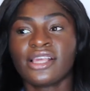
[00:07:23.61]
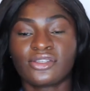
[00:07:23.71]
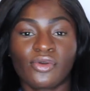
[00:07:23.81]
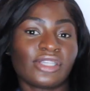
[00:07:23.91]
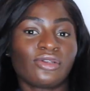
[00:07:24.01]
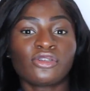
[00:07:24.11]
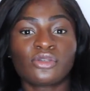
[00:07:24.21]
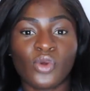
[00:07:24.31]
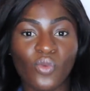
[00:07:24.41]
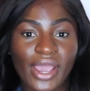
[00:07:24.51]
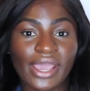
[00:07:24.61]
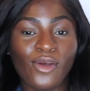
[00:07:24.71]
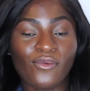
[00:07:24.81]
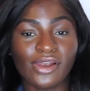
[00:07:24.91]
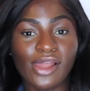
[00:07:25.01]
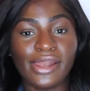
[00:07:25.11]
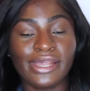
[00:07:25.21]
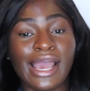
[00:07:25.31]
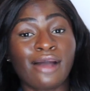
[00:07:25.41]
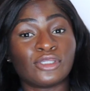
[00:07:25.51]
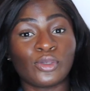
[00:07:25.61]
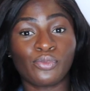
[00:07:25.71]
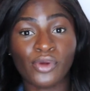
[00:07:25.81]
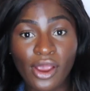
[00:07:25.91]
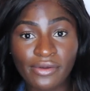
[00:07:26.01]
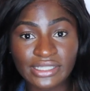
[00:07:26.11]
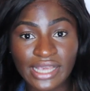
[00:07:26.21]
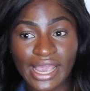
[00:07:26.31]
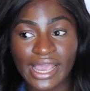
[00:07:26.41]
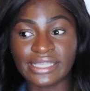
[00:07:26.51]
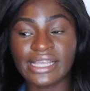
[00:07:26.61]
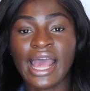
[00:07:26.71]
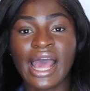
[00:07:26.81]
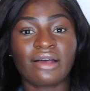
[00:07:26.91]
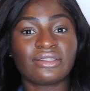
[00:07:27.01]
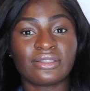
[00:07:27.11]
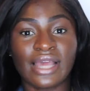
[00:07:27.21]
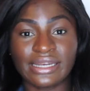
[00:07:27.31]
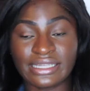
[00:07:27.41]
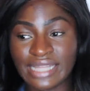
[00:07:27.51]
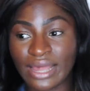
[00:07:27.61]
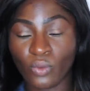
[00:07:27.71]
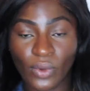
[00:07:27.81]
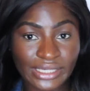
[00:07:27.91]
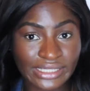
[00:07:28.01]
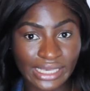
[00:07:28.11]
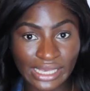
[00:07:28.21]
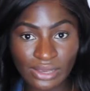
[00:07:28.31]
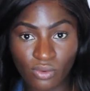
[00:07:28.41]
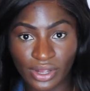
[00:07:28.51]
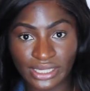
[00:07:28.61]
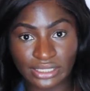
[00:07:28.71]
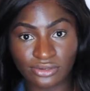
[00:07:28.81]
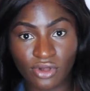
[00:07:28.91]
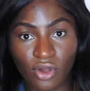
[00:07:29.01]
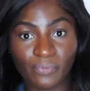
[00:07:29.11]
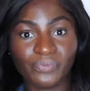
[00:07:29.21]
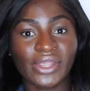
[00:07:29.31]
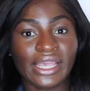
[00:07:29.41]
So it's also a way of learning how to prioritize, how to understand what is key, what is not.